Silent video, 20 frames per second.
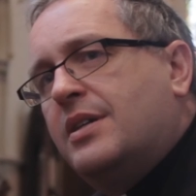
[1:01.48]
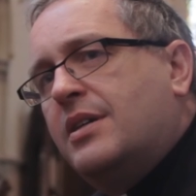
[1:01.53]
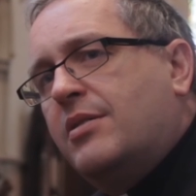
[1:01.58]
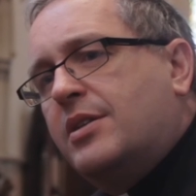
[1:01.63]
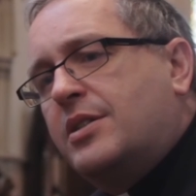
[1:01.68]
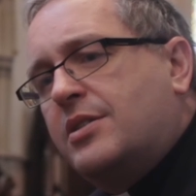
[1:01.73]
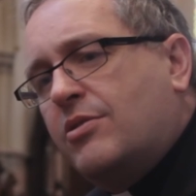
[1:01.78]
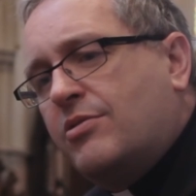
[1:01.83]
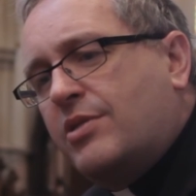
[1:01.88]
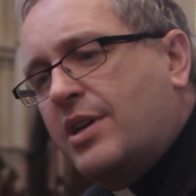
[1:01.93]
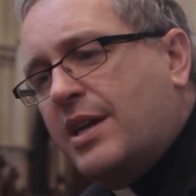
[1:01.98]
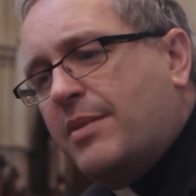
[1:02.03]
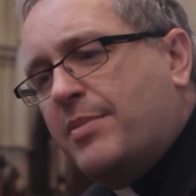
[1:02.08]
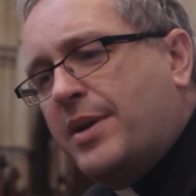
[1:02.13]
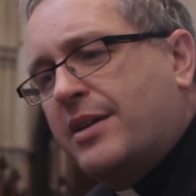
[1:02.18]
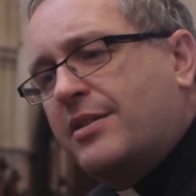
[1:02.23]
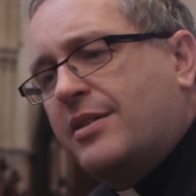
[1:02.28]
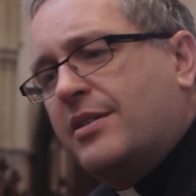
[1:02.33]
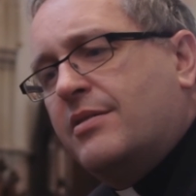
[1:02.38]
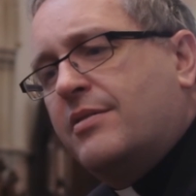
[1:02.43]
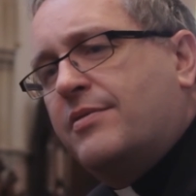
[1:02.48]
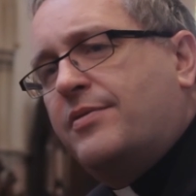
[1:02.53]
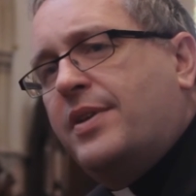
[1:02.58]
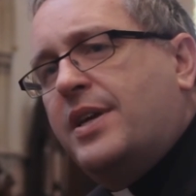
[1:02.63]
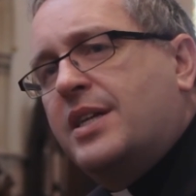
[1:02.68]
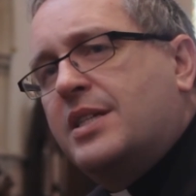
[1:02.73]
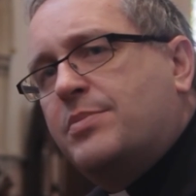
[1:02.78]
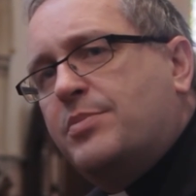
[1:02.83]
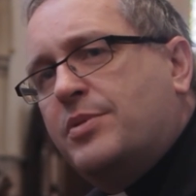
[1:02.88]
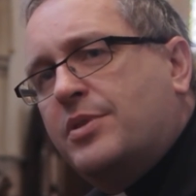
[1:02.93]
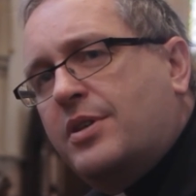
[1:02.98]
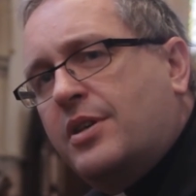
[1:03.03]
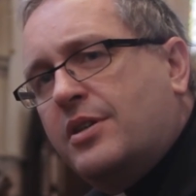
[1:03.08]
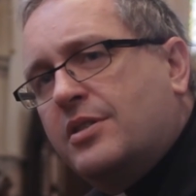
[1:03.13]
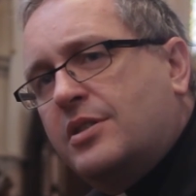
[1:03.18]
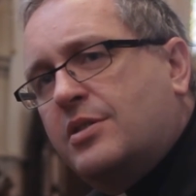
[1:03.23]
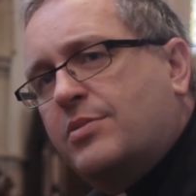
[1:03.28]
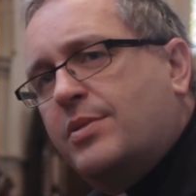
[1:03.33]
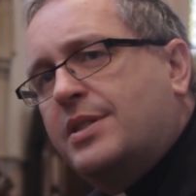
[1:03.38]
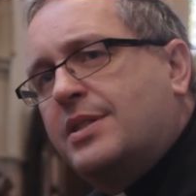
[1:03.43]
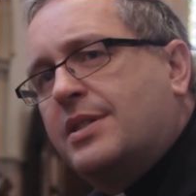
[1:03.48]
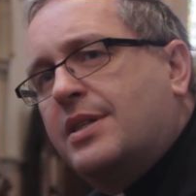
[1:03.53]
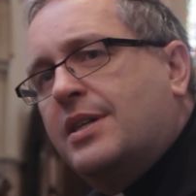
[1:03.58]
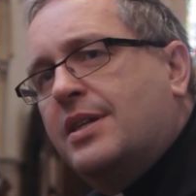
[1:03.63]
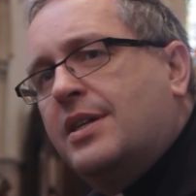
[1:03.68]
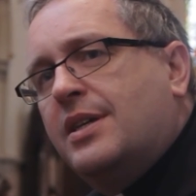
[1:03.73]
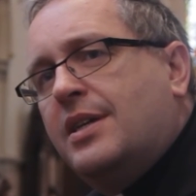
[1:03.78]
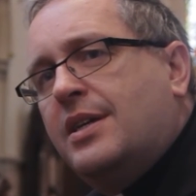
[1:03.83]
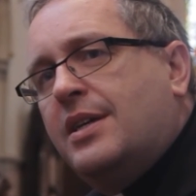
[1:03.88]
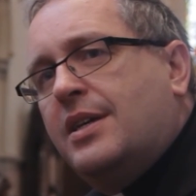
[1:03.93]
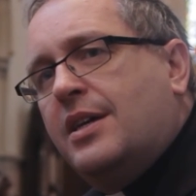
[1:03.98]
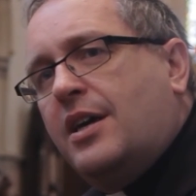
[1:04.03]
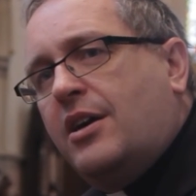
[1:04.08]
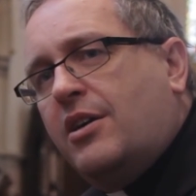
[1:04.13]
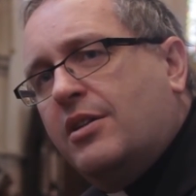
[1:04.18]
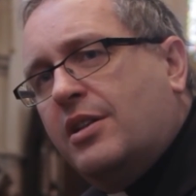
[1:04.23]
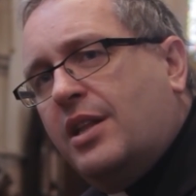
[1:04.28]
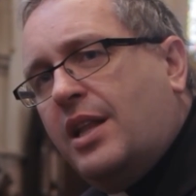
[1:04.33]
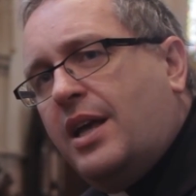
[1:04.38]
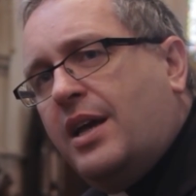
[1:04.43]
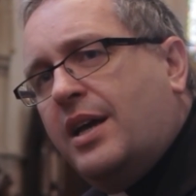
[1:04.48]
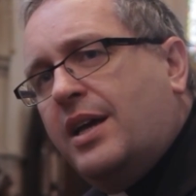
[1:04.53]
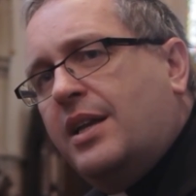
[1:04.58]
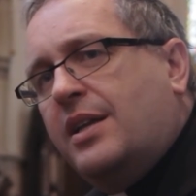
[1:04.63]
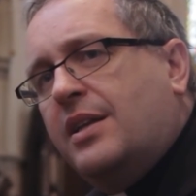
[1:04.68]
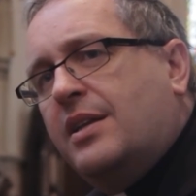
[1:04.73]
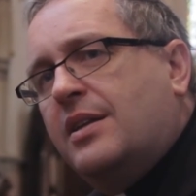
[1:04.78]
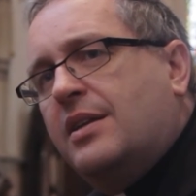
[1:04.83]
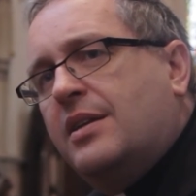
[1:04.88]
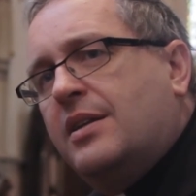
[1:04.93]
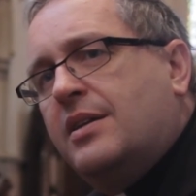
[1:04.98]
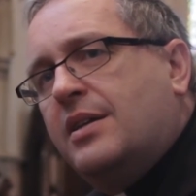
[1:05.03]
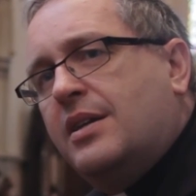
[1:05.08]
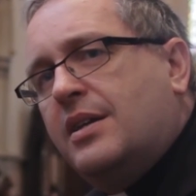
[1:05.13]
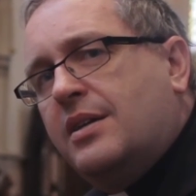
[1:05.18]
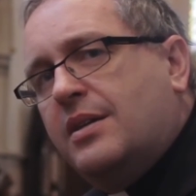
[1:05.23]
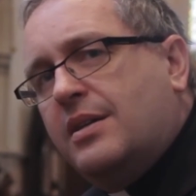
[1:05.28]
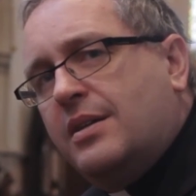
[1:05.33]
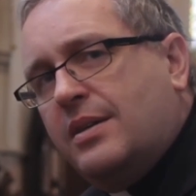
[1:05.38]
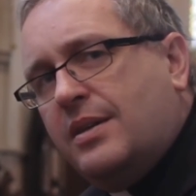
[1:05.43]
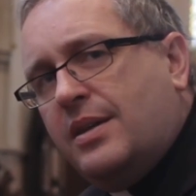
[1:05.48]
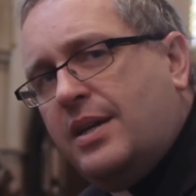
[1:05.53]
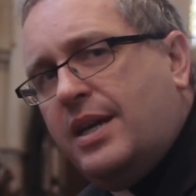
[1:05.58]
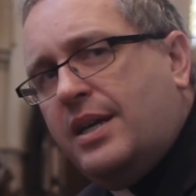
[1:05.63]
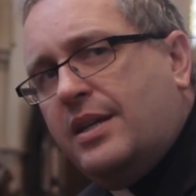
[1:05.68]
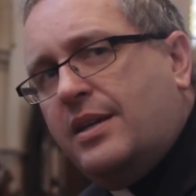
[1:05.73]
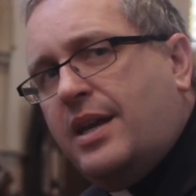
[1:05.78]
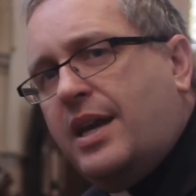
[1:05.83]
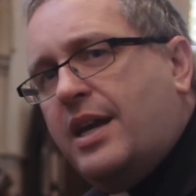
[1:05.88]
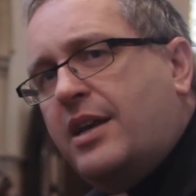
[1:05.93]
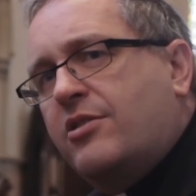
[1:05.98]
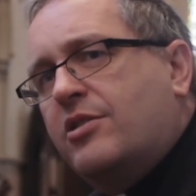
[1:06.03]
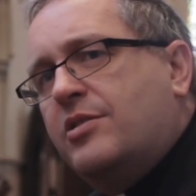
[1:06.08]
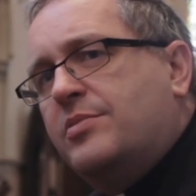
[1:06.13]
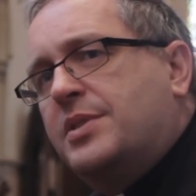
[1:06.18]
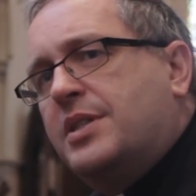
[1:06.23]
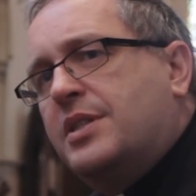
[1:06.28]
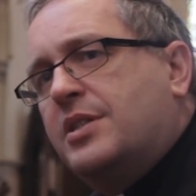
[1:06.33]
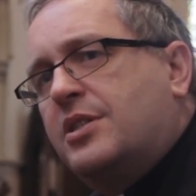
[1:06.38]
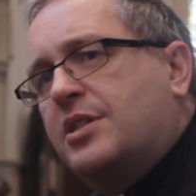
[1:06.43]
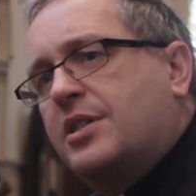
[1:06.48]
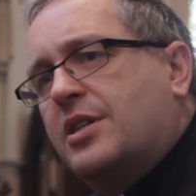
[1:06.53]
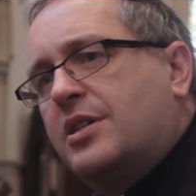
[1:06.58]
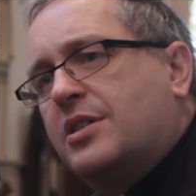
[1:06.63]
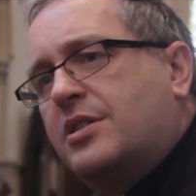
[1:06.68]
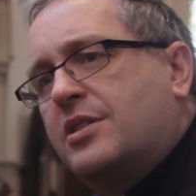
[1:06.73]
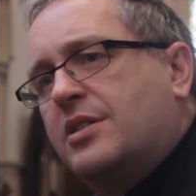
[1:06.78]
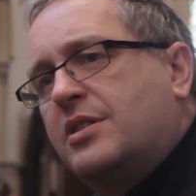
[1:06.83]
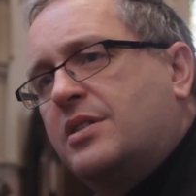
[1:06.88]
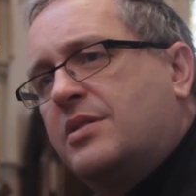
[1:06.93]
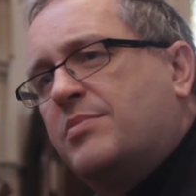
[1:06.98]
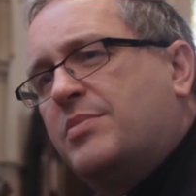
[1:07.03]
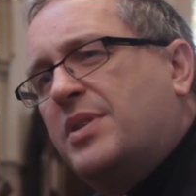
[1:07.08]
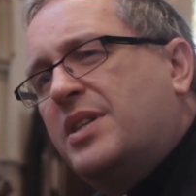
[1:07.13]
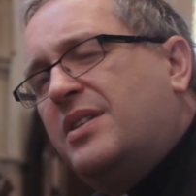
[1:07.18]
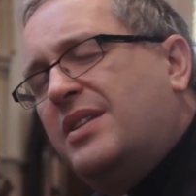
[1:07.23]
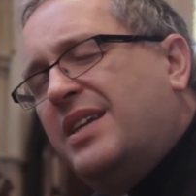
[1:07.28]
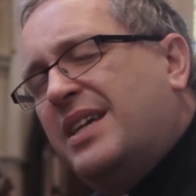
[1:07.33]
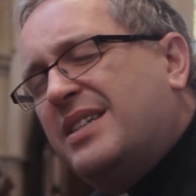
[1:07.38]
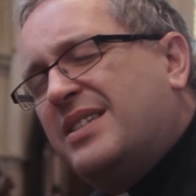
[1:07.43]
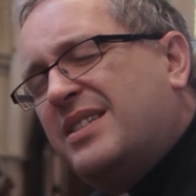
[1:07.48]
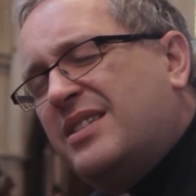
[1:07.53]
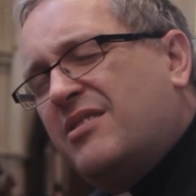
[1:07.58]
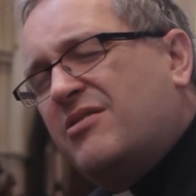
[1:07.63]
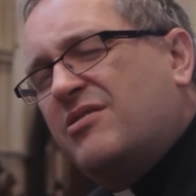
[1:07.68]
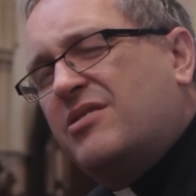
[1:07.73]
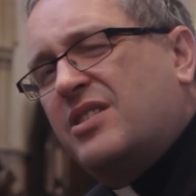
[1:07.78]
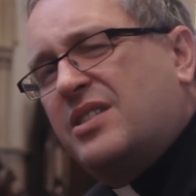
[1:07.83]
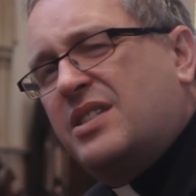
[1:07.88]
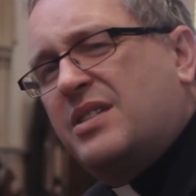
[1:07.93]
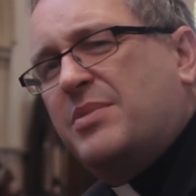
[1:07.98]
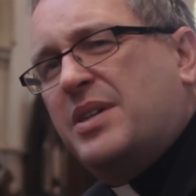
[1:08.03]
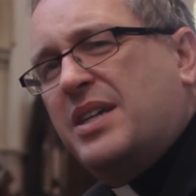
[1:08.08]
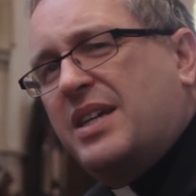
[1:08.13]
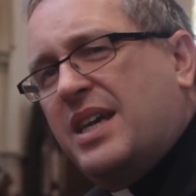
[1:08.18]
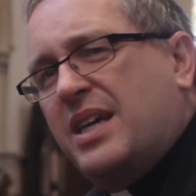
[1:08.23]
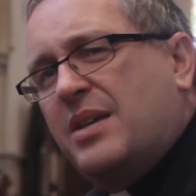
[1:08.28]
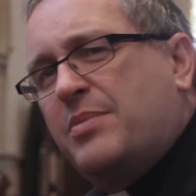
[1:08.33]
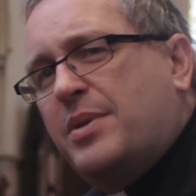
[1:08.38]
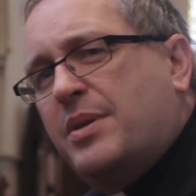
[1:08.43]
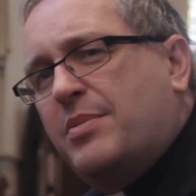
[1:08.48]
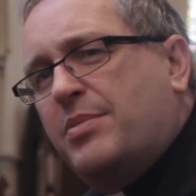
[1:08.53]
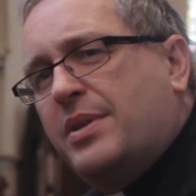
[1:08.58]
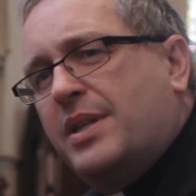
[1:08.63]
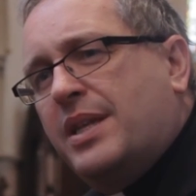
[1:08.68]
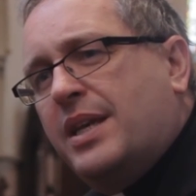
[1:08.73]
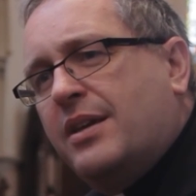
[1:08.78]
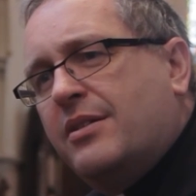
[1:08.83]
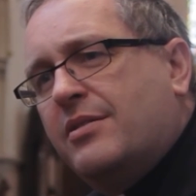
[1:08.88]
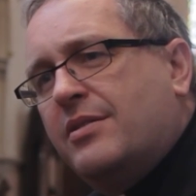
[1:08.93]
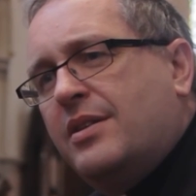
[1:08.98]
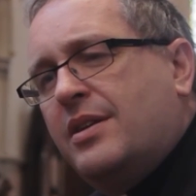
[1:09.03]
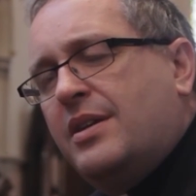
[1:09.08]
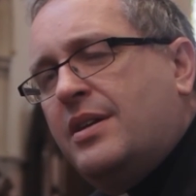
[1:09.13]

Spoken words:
who are talking about it on Facebook, on Twitter, online, in gay groups, in churches. But it's not just about gay people now.